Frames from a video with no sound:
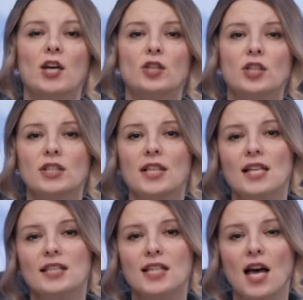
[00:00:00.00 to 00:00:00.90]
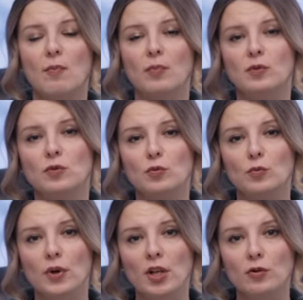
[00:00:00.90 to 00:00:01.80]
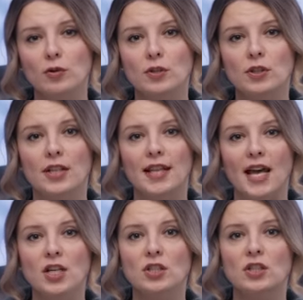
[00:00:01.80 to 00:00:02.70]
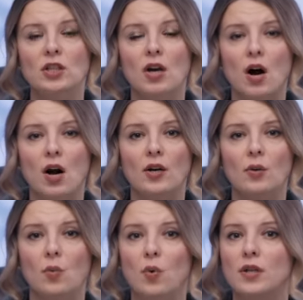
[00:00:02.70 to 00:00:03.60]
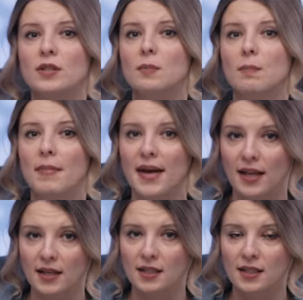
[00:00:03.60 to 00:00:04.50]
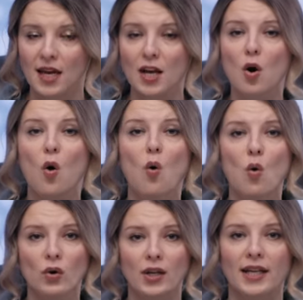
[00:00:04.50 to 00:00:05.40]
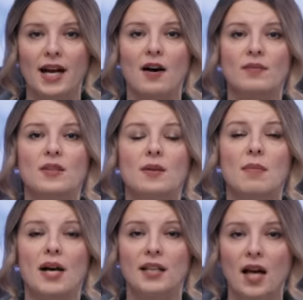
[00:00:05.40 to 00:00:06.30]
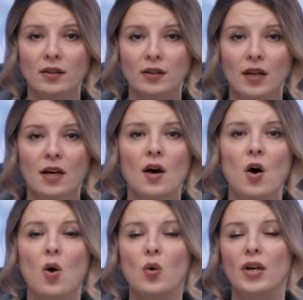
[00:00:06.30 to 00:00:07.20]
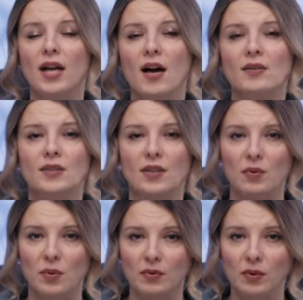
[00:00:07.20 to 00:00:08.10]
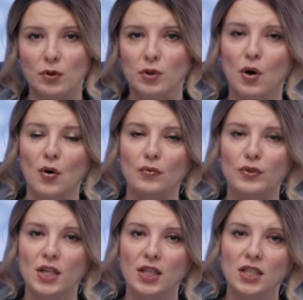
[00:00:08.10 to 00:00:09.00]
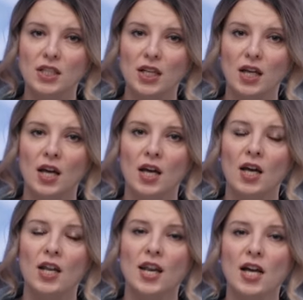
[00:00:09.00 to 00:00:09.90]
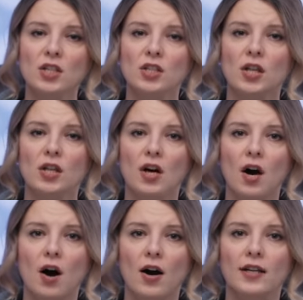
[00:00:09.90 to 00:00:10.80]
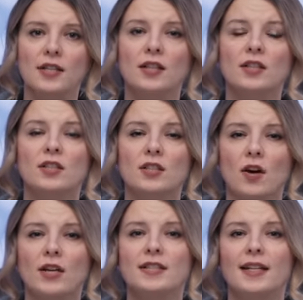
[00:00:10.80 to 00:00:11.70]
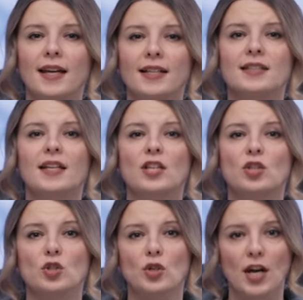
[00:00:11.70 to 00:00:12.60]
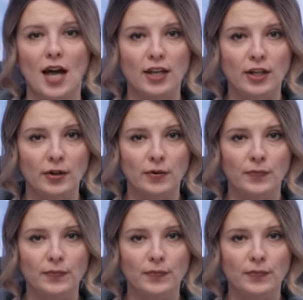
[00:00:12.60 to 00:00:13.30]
just as it happened to Belarus, National Guard was banned. And only after Maidan, only after the revolution of dignity, National Guard starts its history anew.